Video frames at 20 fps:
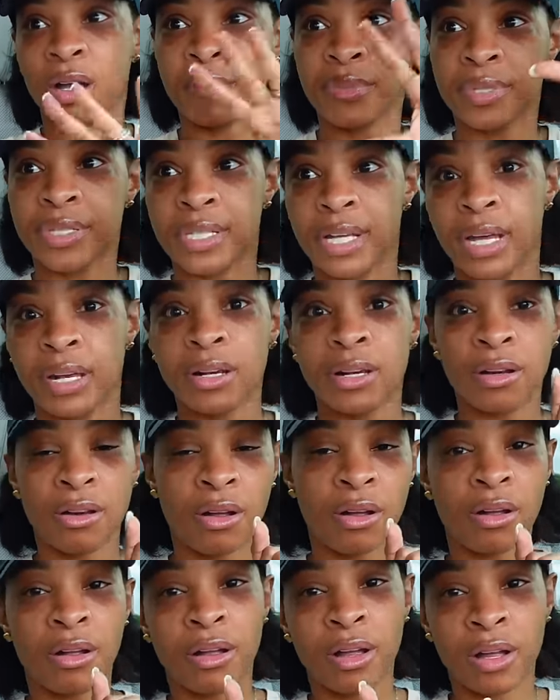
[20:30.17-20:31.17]
setting it
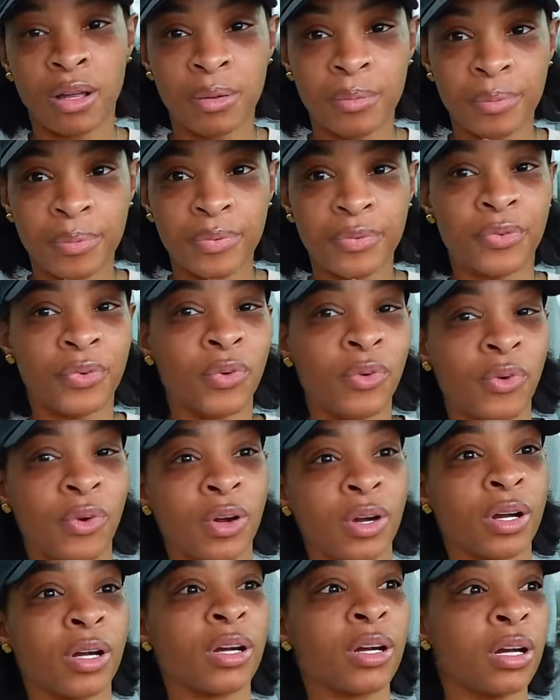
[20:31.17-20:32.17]
all up
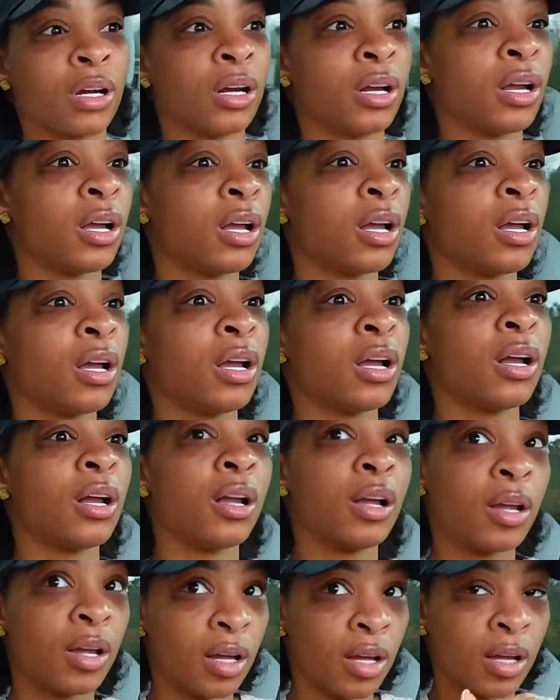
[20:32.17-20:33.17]
for
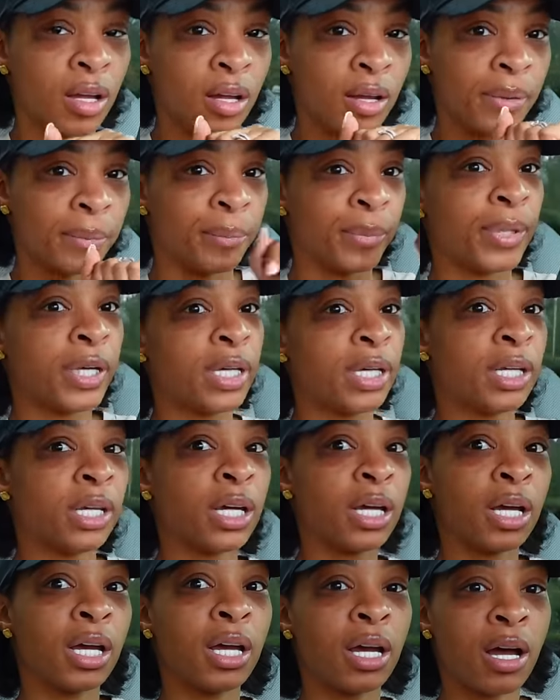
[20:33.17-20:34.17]

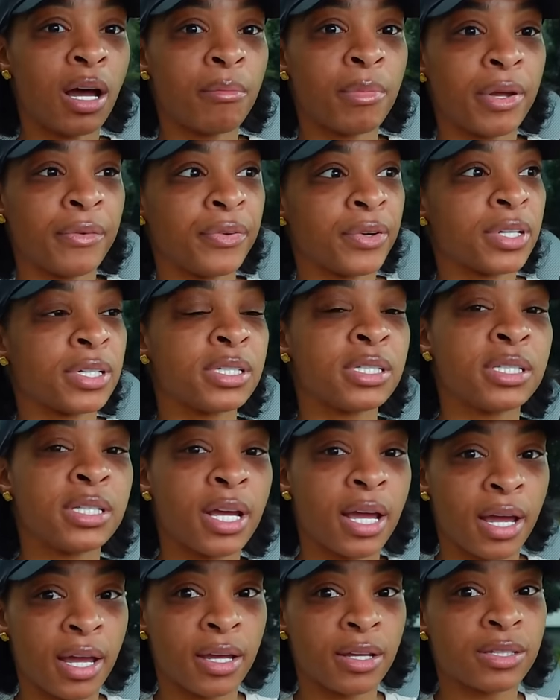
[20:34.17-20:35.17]
me on my first
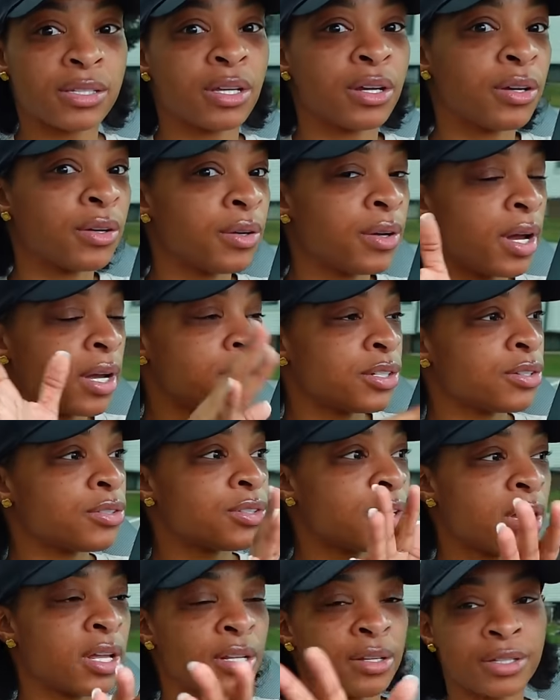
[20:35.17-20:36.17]
day. So I showed
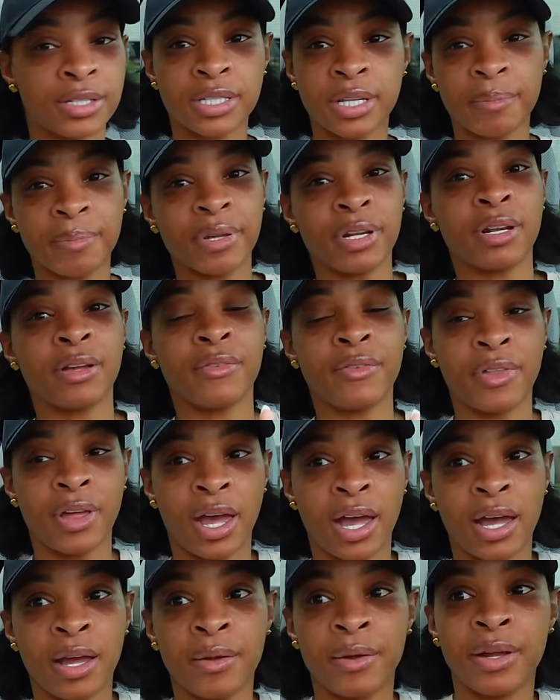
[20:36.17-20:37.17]
y'all a little snippet of
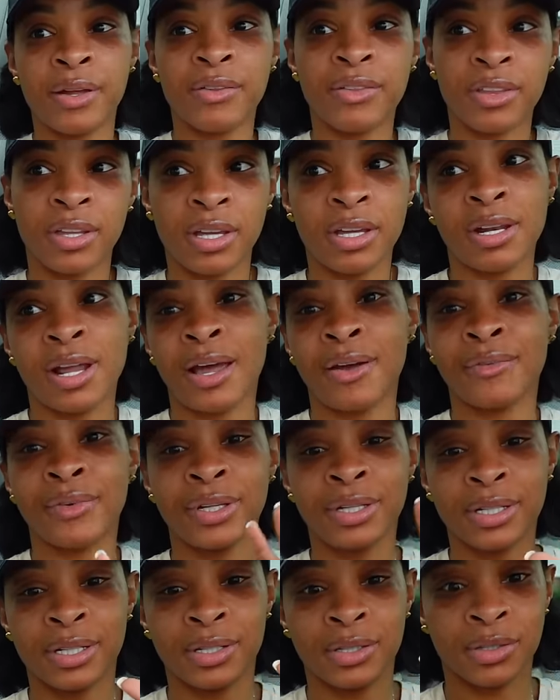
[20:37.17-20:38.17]
that, and then I
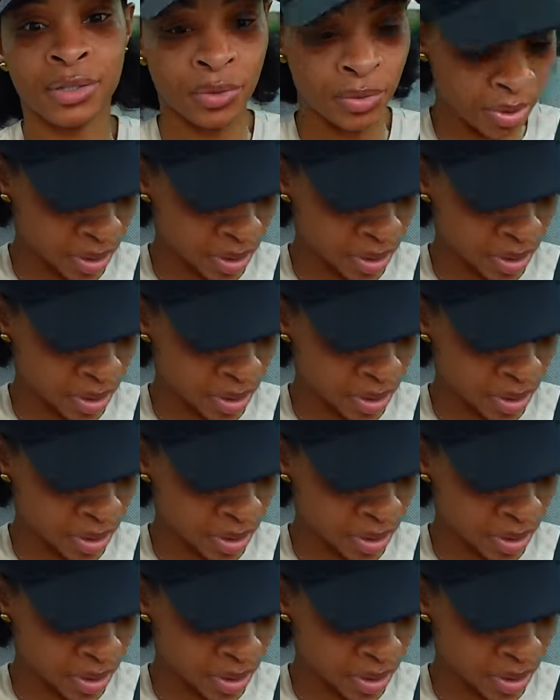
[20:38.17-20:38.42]
really didn't do